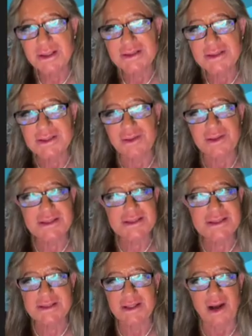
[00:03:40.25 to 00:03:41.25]
So this
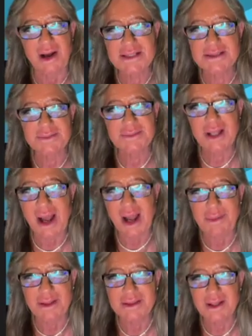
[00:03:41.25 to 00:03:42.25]
is an awesome
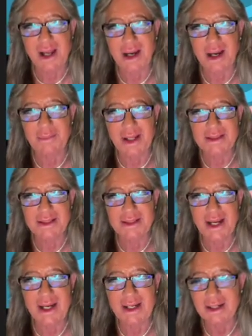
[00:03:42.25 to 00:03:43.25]
topic to talk about
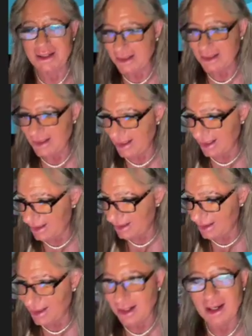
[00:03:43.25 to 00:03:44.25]
tonight, and
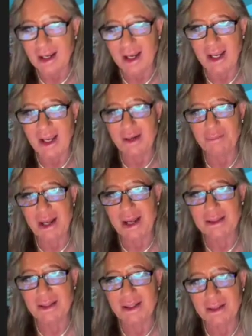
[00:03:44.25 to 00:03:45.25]
I hand it back
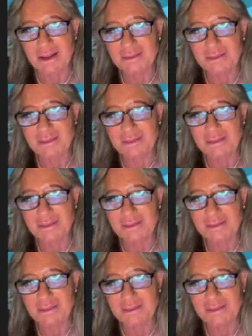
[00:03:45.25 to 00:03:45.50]
to Ellen.